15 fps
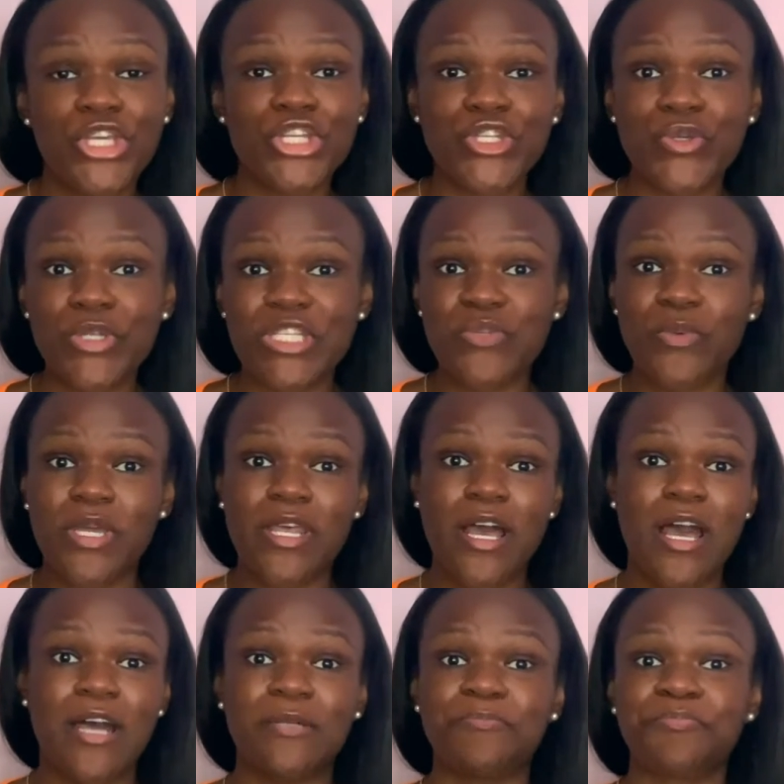this with
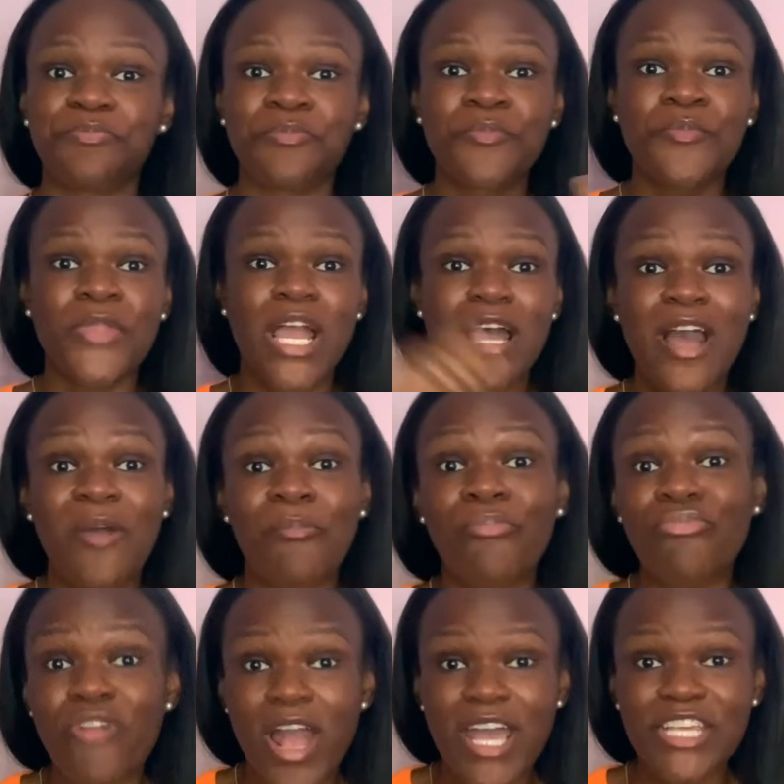a
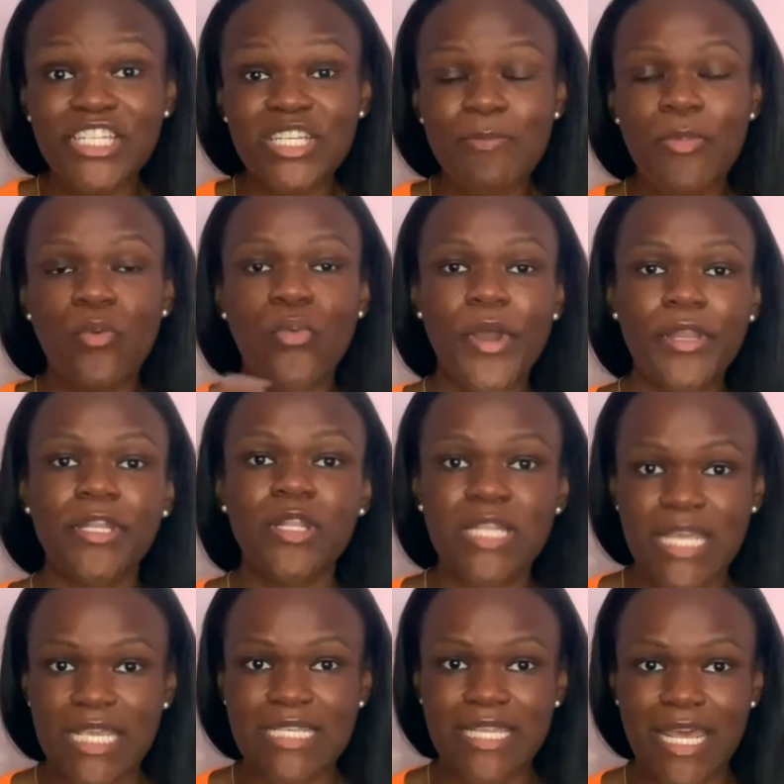brush, but one of the
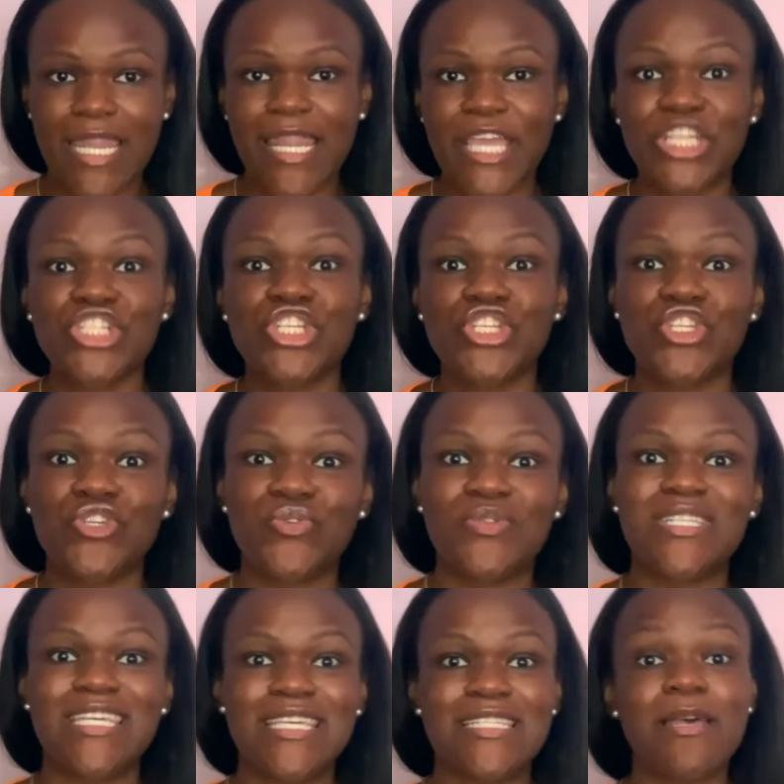things that I like to
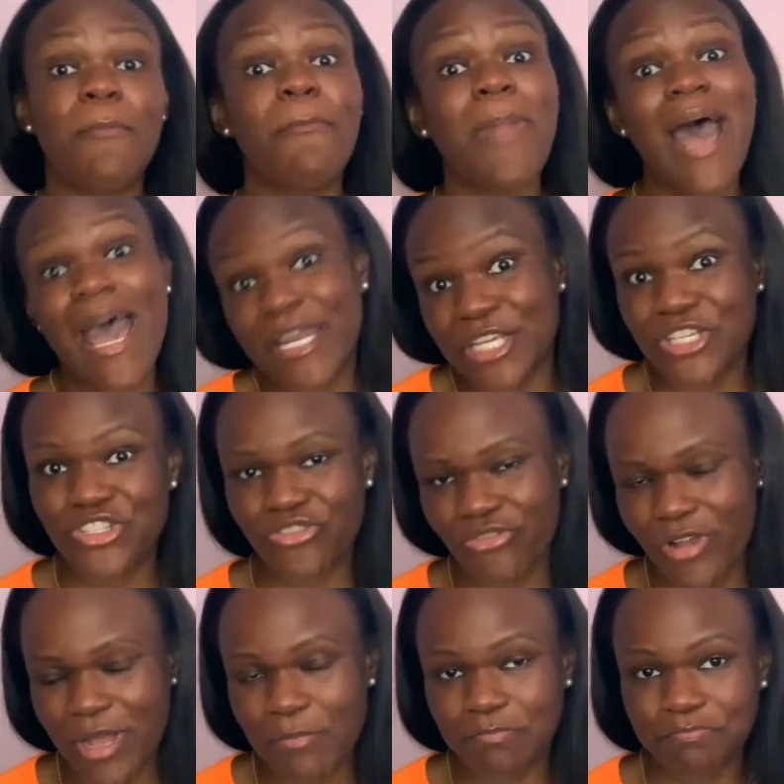use is a body
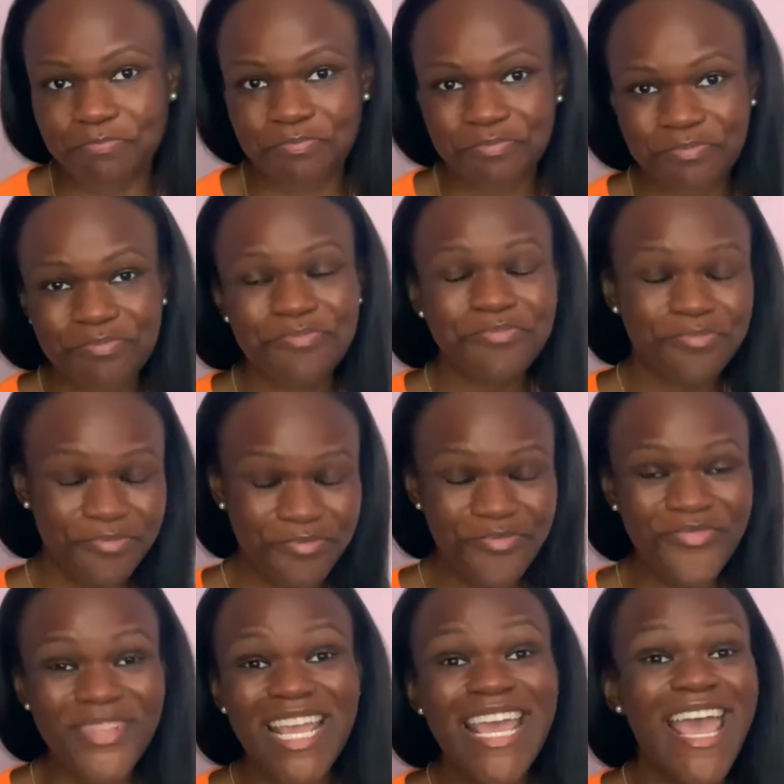scrub.
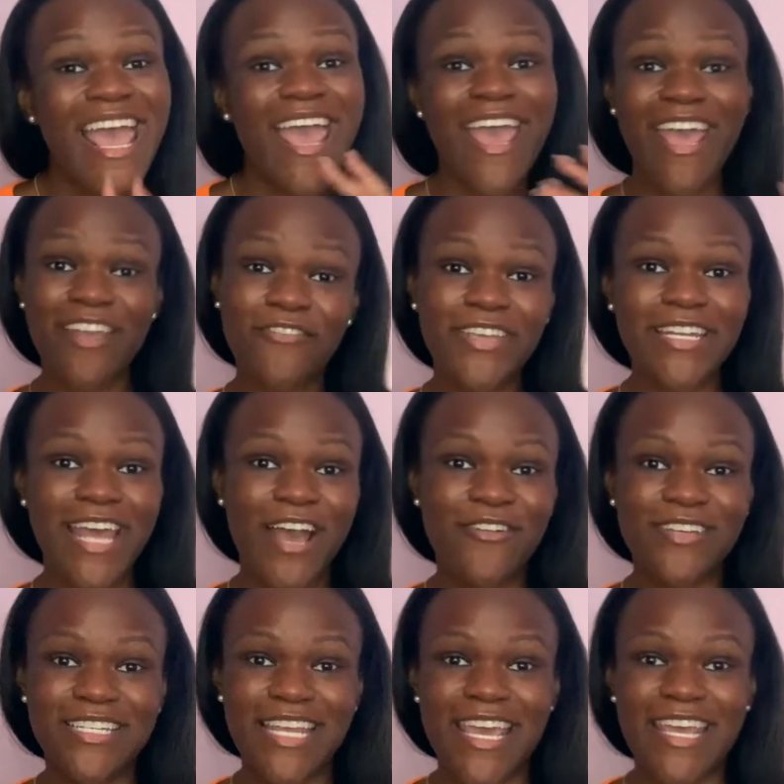Every
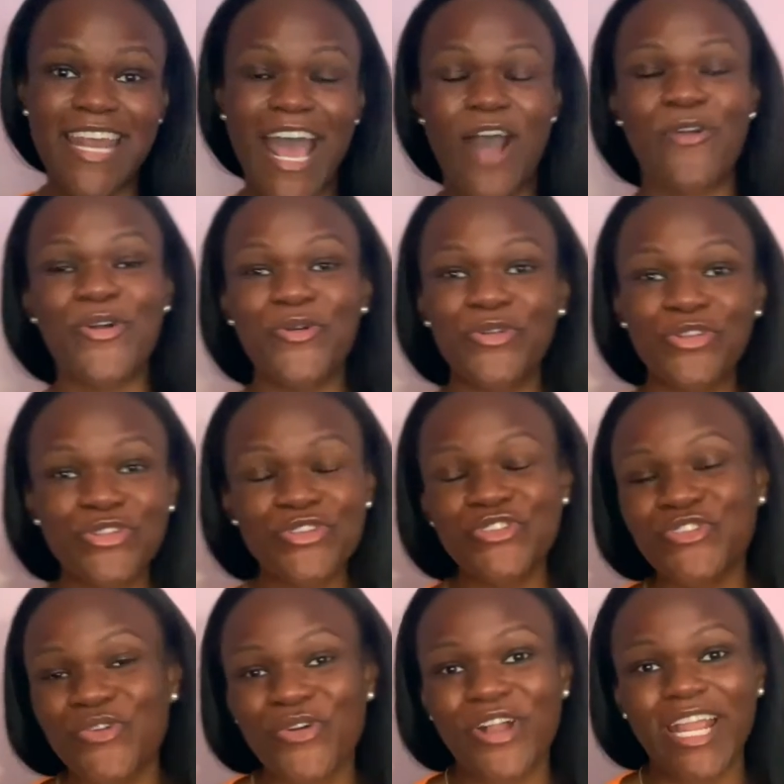now and then I'll go to the
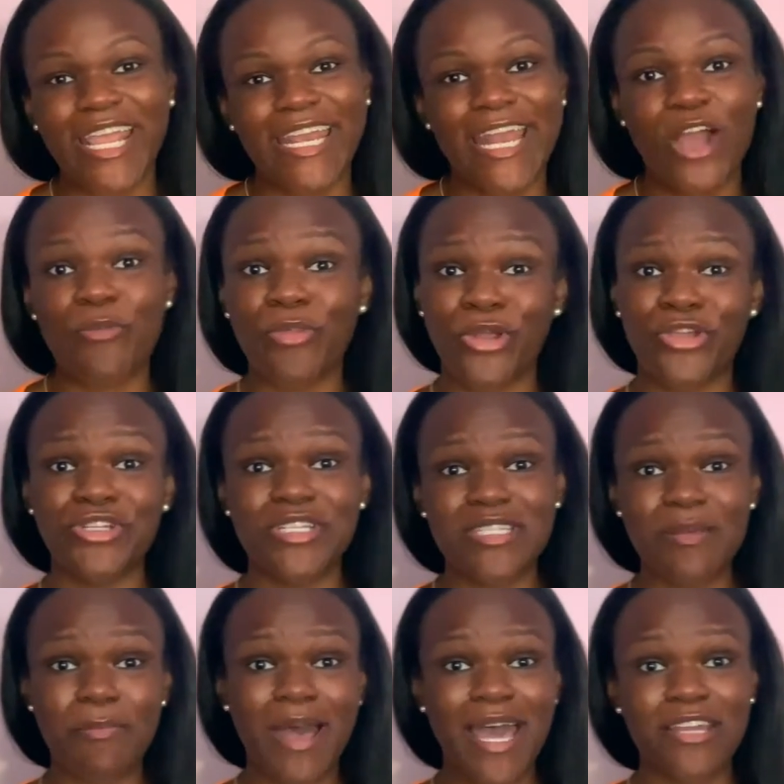store and I'll purchase
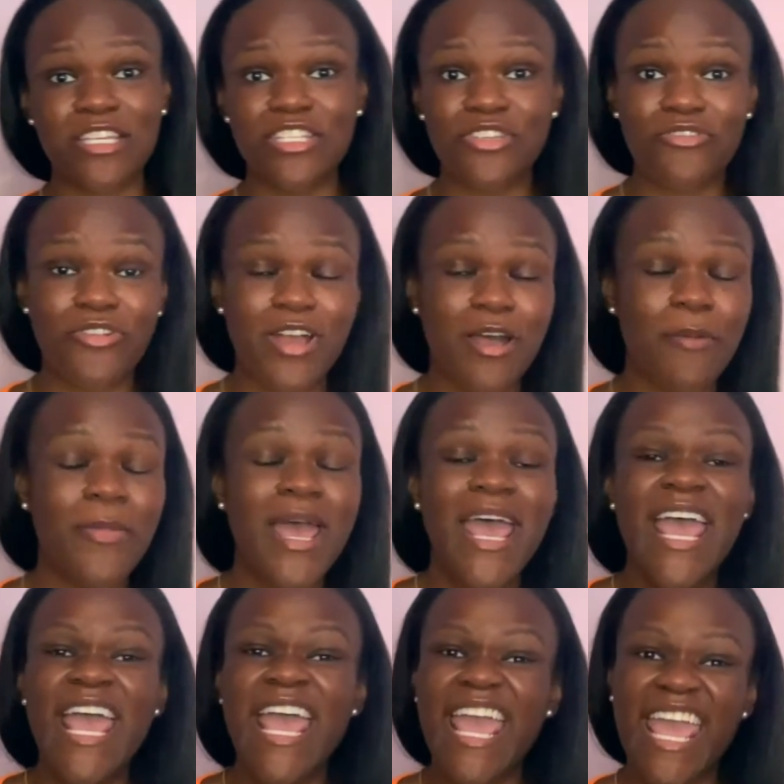a body scrub,
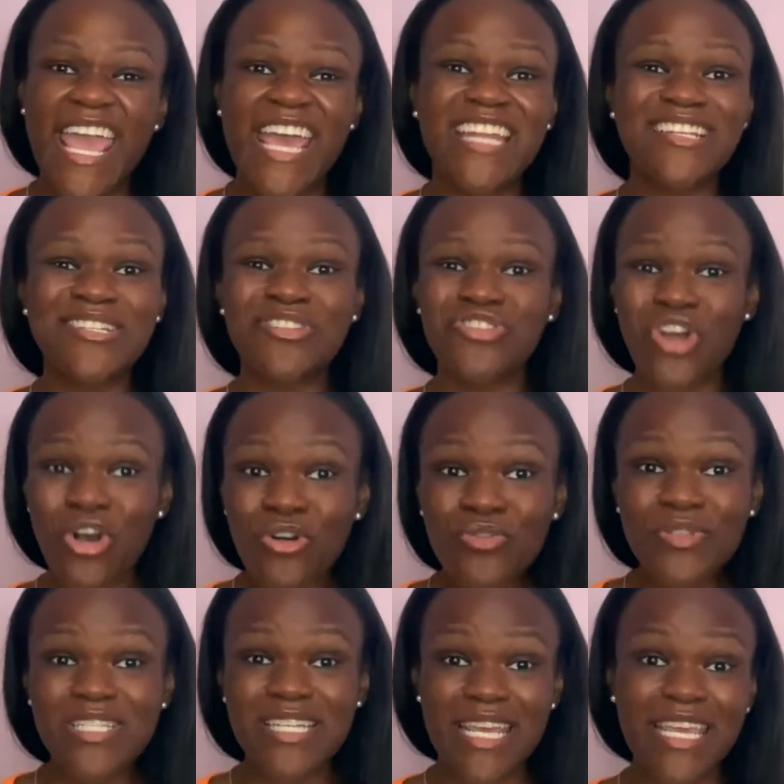and
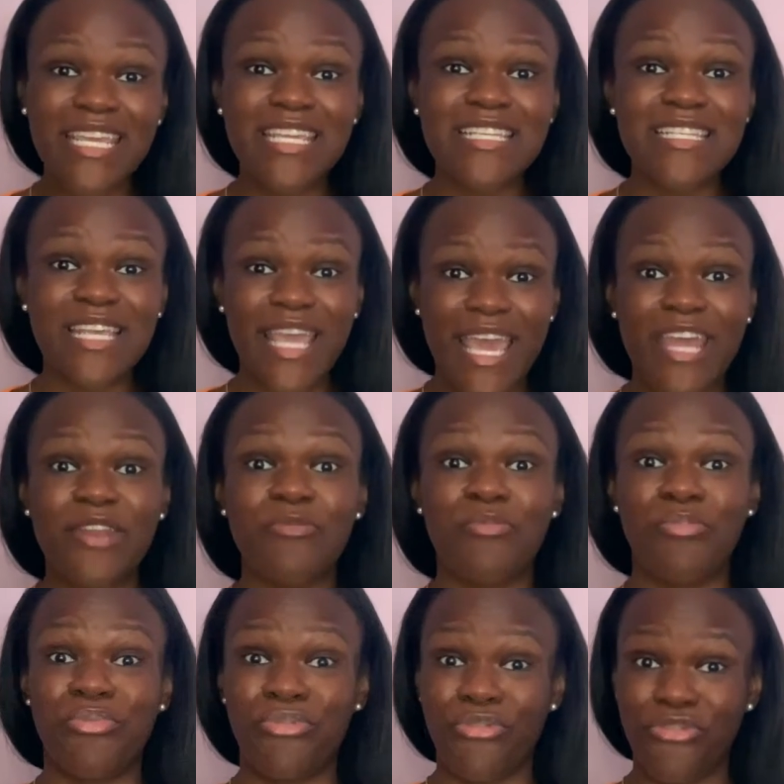those things get
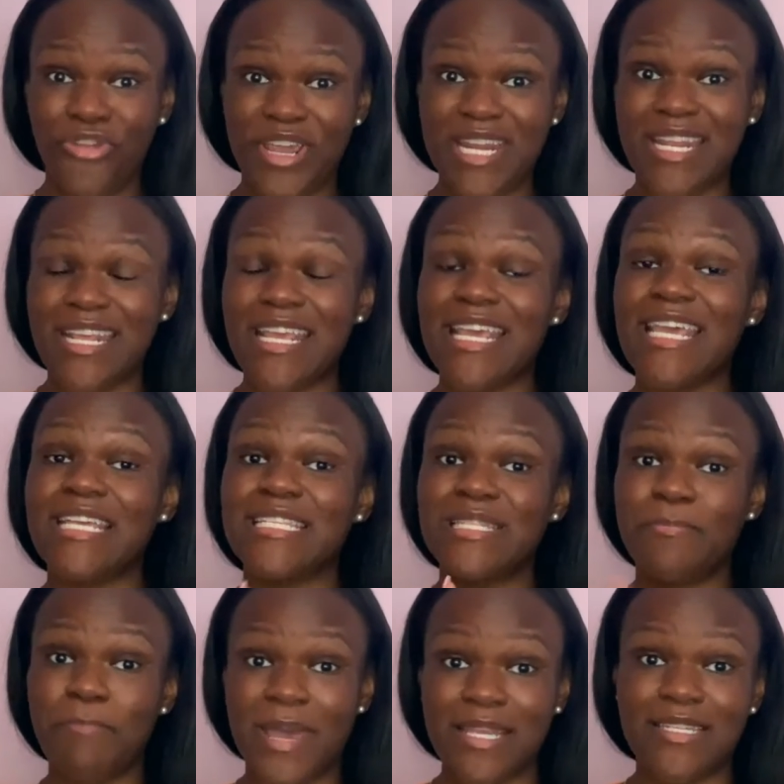pretty
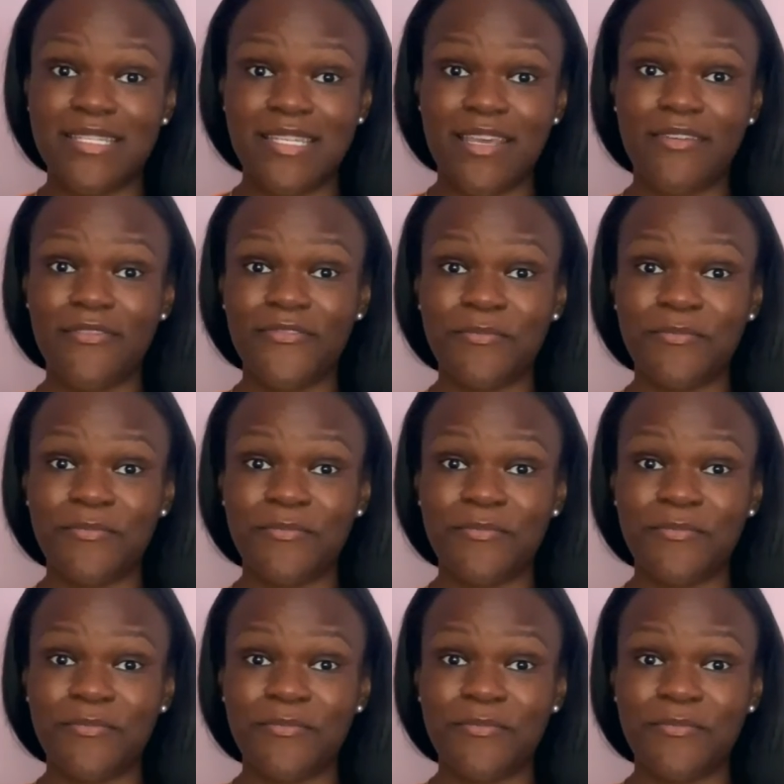expensive